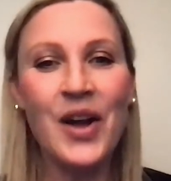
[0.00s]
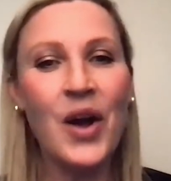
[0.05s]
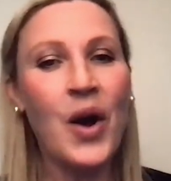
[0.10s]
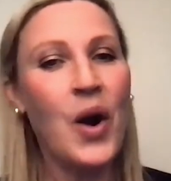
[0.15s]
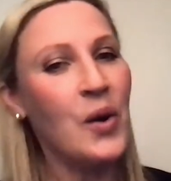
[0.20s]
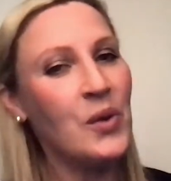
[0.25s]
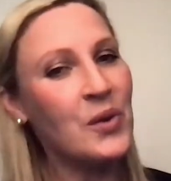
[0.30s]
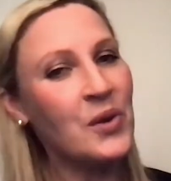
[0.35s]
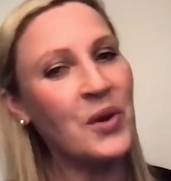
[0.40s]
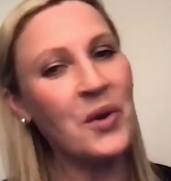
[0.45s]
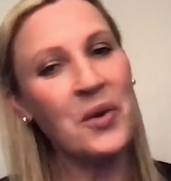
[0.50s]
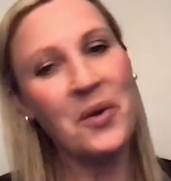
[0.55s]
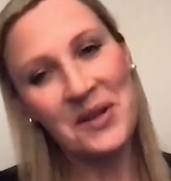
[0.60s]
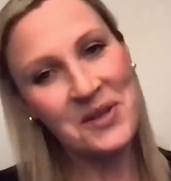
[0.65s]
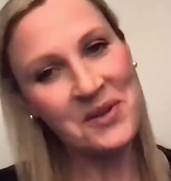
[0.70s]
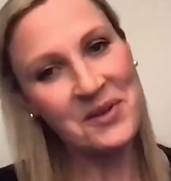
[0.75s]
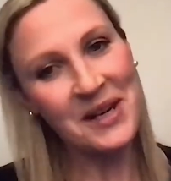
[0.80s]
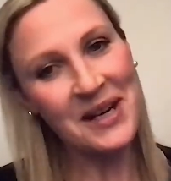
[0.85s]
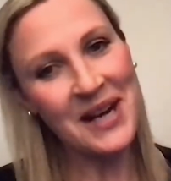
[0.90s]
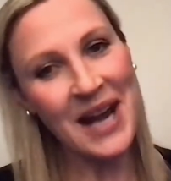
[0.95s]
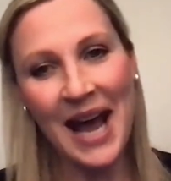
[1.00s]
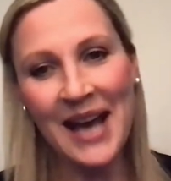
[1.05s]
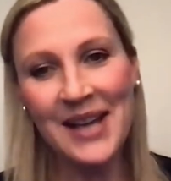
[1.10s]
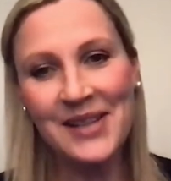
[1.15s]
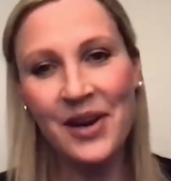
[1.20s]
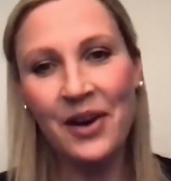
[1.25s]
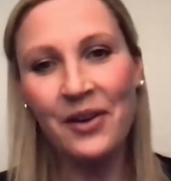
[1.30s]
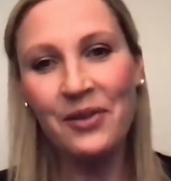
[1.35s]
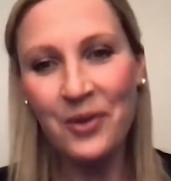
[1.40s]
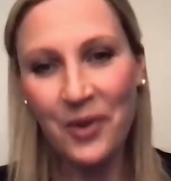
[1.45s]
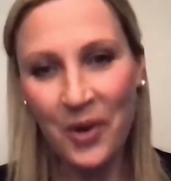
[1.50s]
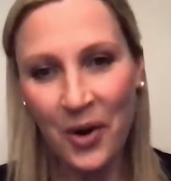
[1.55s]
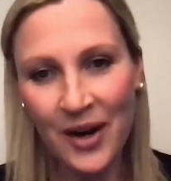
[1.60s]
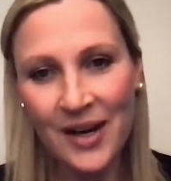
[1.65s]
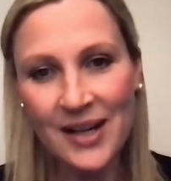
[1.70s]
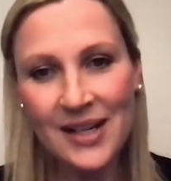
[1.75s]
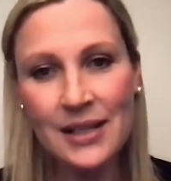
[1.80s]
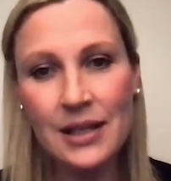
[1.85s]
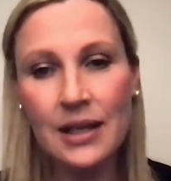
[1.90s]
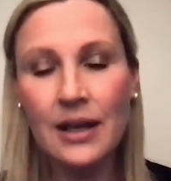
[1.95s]
Haute Equestrian has, of
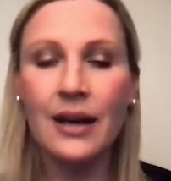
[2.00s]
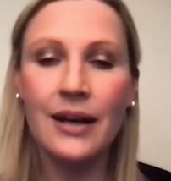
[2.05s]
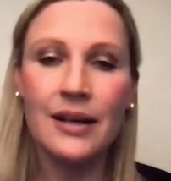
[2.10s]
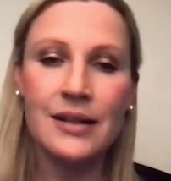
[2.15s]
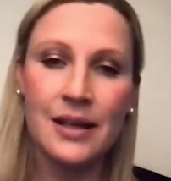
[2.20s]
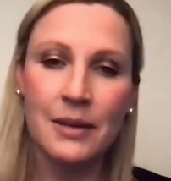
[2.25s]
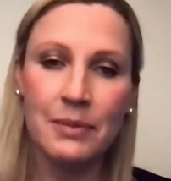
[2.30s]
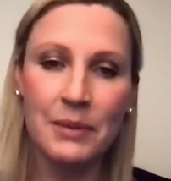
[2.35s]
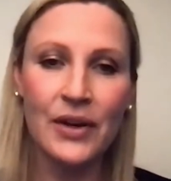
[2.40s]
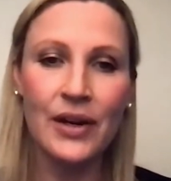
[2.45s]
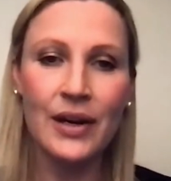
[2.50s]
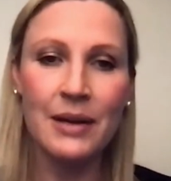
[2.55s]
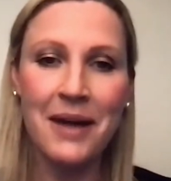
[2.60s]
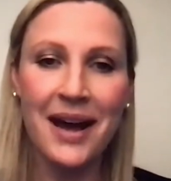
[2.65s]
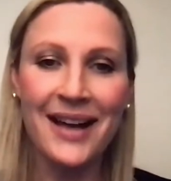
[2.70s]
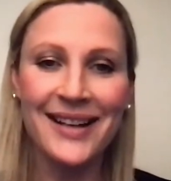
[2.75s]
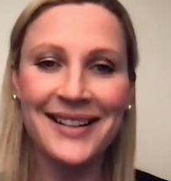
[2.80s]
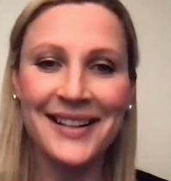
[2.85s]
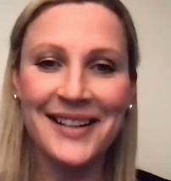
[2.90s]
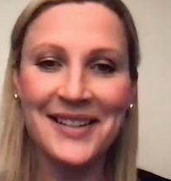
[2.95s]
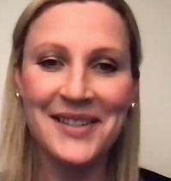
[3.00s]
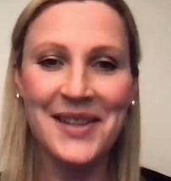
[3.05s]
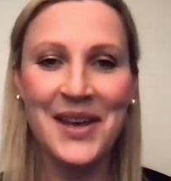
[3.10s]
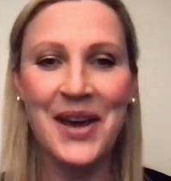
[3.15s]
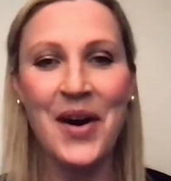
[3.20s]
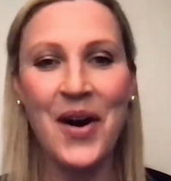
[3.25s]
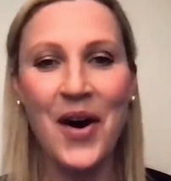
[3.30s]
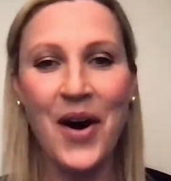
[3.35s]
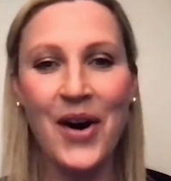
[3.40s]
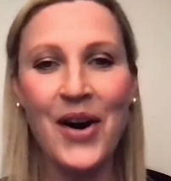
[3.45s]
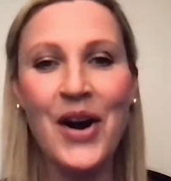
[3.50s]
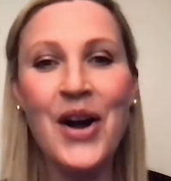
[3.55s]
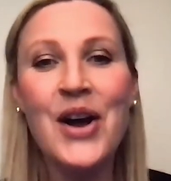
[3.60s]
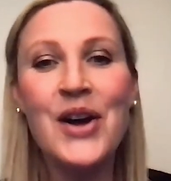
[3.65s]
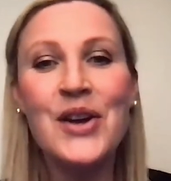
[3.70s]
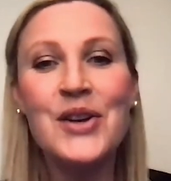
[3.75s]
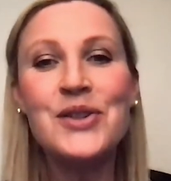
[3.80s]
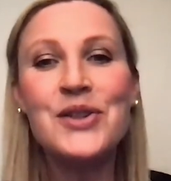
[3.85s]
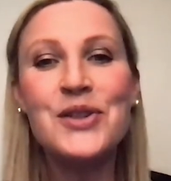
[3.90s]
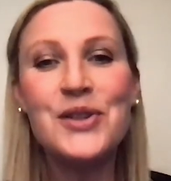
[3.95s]
course, as community-minded as they are,
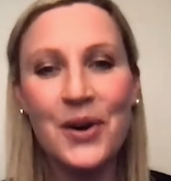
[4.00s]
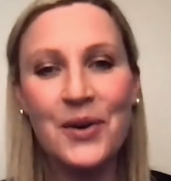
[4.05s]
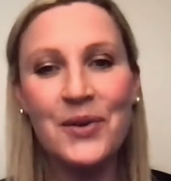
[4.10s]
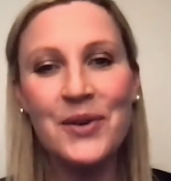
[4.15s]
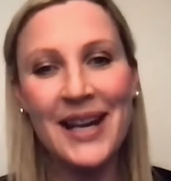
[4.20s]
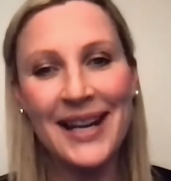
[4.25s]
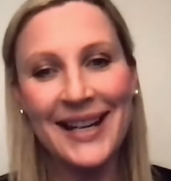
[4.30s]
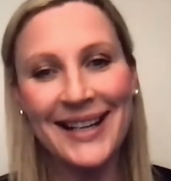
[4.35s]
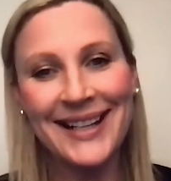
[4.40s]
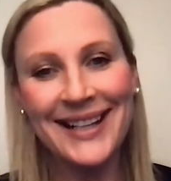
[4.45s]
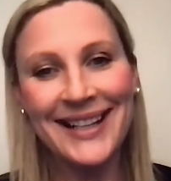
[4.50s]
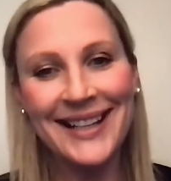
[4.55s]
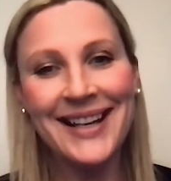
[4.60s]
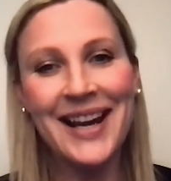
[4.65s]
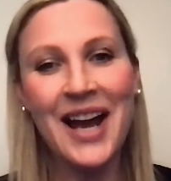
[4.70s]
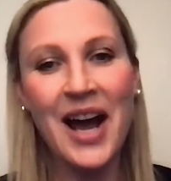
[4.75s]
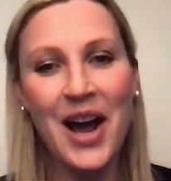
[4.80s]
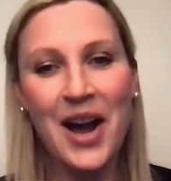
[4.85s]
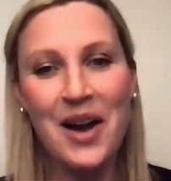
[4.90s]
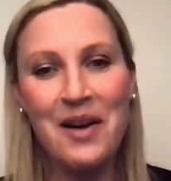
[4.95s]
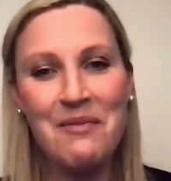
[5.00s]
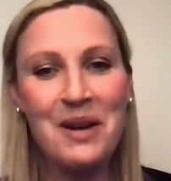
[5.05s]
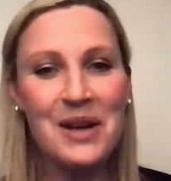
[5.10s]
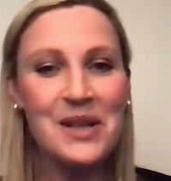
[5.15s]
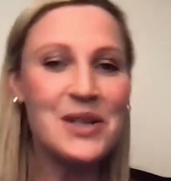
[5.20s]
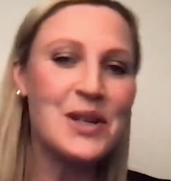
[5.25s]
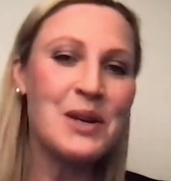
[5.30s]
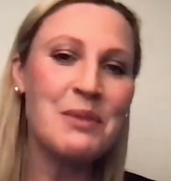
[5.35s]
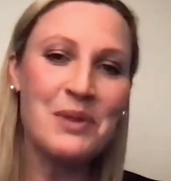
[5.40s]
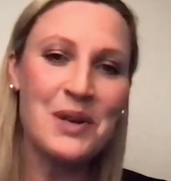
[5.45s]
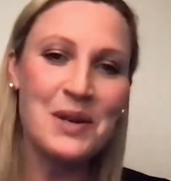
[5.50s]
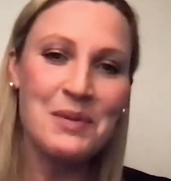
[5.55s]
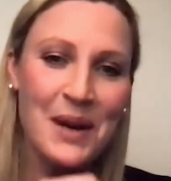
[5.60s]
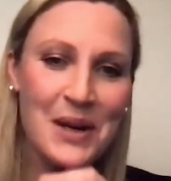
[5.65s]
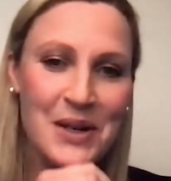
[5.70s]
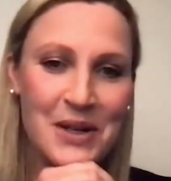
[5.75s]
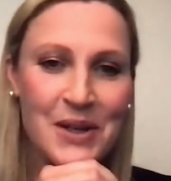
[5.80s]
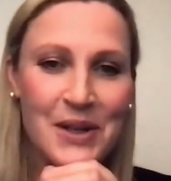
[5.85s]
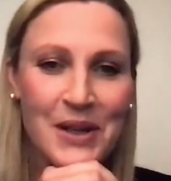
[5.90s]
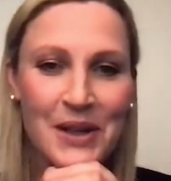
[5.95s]
donated a super
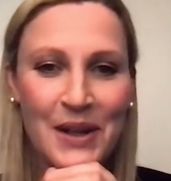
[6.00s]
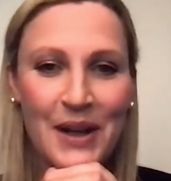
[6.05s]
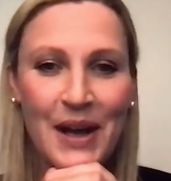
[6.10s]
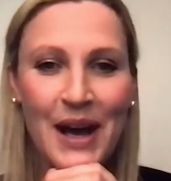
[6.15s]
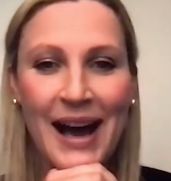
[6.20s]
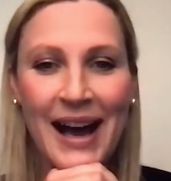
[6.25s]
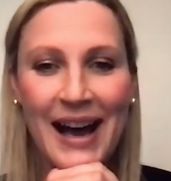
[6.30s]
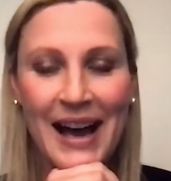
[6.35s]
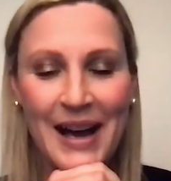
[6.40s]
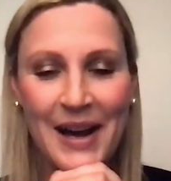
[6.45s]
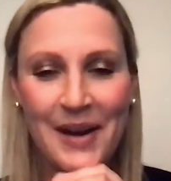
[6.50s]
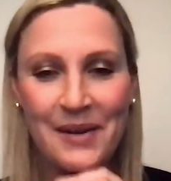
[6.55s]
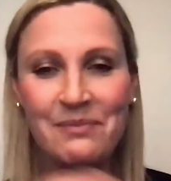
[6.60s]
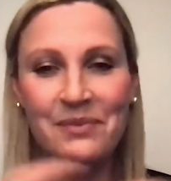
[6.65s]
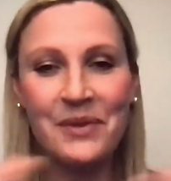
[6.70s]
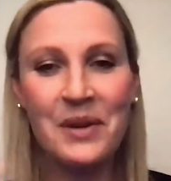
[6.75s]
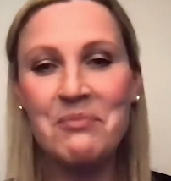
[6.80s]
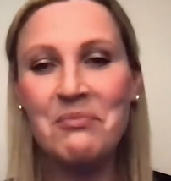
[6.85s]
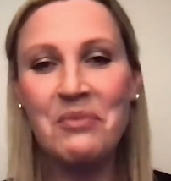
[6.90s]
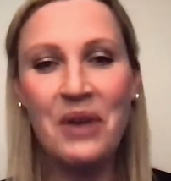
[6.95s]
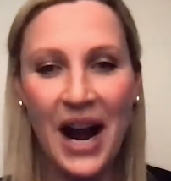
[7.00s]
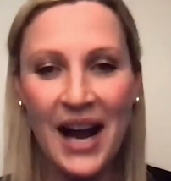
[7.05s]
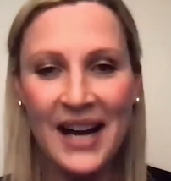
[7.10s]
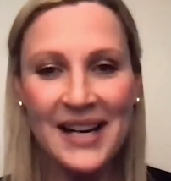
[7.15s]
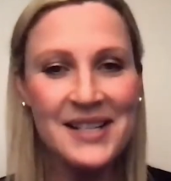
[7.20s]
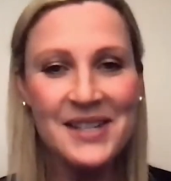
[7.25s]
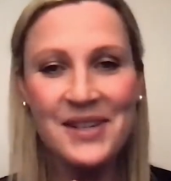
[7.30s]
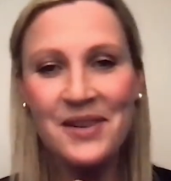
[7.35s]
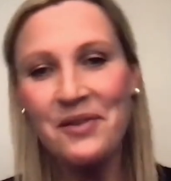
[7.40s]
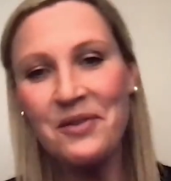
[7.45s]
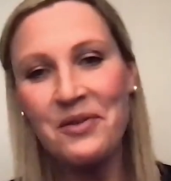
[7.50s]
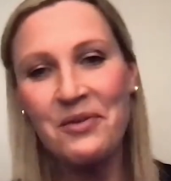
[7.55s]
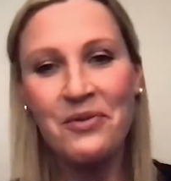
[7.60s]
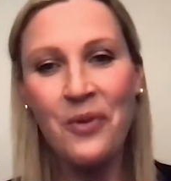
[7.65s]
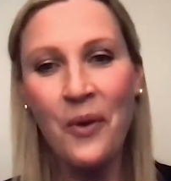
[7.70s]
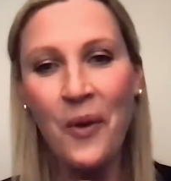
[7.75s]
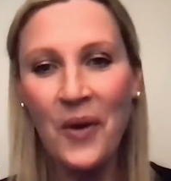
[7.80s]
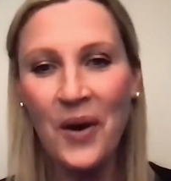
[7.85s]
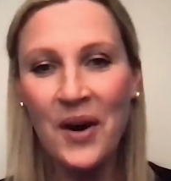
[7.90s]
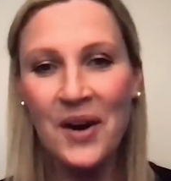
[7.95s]
special prize
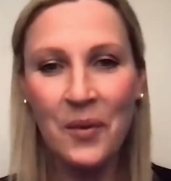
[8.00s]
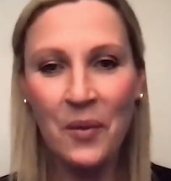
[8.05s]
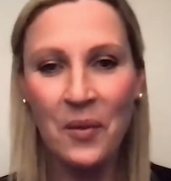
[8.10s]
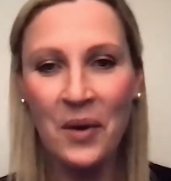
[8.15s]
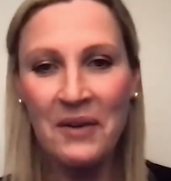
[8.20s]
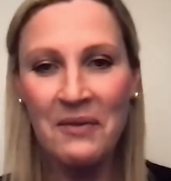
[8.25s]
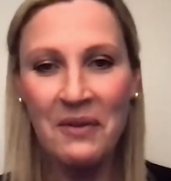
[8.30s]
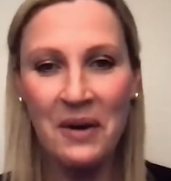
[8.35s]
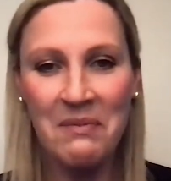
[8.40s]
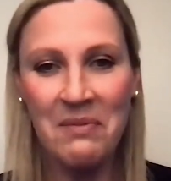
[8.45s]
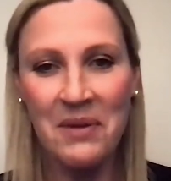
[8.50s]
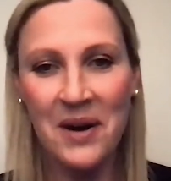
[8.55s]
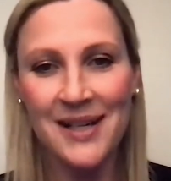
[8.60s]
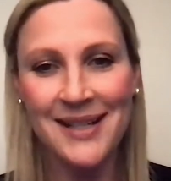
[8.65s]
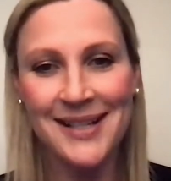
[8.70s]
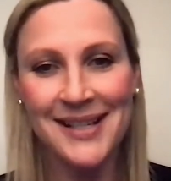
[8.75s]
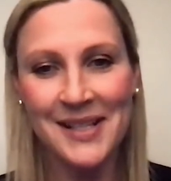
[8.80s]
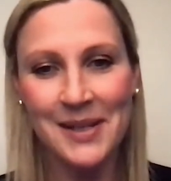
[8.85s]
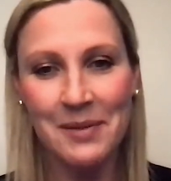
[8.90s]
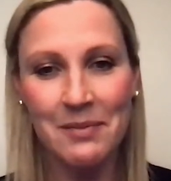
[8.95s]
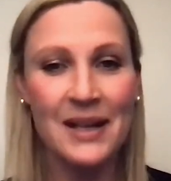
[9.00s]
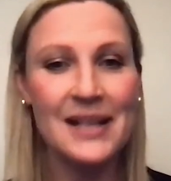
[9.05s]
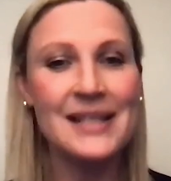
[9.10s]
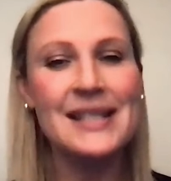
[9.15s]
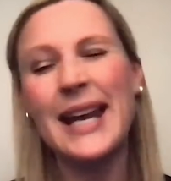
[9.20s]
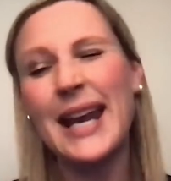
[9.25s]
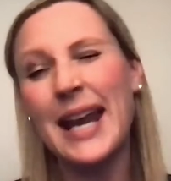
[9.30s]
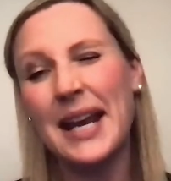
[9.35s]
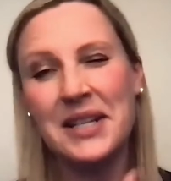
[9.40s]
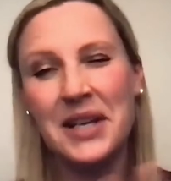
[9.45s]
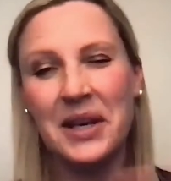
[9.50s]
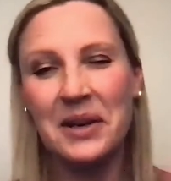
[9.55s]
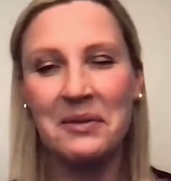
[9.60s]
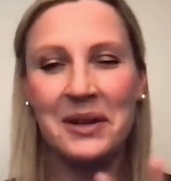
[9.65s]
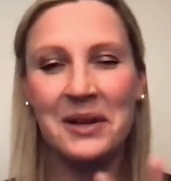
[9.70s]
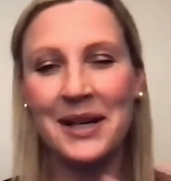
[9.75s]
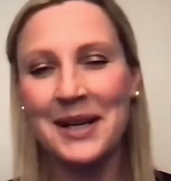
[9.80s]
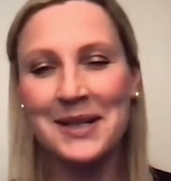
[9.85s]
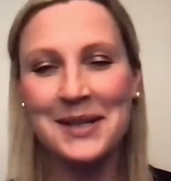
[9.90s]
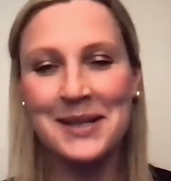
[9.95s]
for one of our participants. I can't tell you what
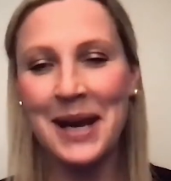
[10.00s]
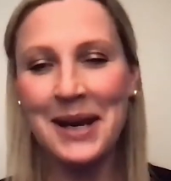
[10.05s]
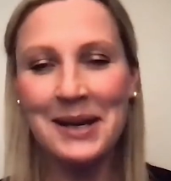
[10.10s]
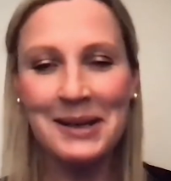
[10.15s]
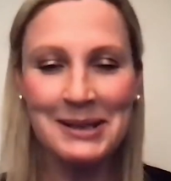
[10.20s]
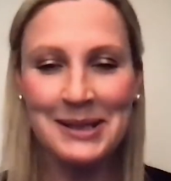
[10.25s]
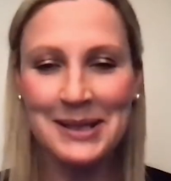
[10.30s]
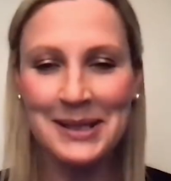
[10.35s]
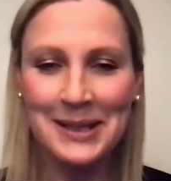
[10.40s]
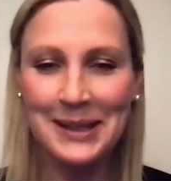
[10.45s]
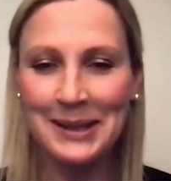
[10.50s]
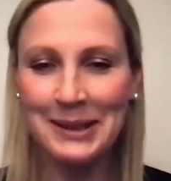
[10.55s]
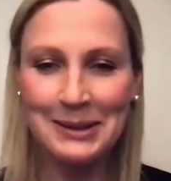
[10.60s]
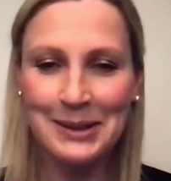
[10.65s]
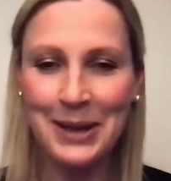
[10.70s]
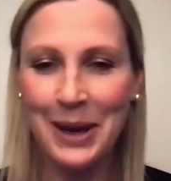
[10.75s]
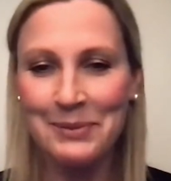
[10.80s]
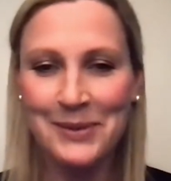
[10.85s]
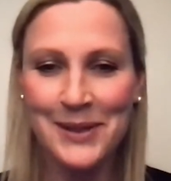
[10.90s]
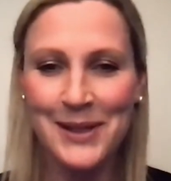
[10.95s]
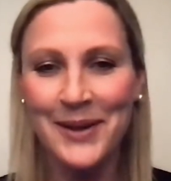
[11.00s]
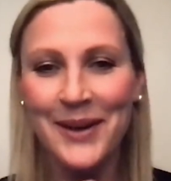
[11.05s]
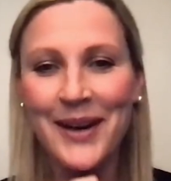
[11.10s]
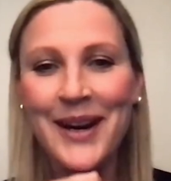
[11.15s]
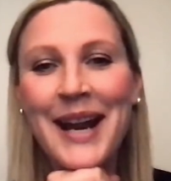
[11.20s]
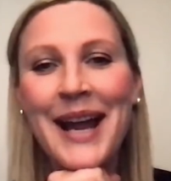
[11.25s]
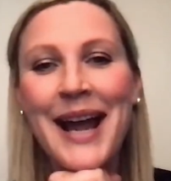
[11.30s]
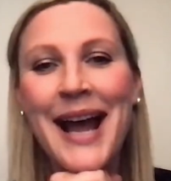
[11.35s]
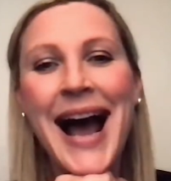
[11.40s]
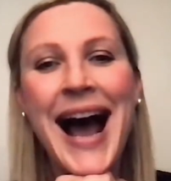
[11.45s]
it is yet. It's still top secret.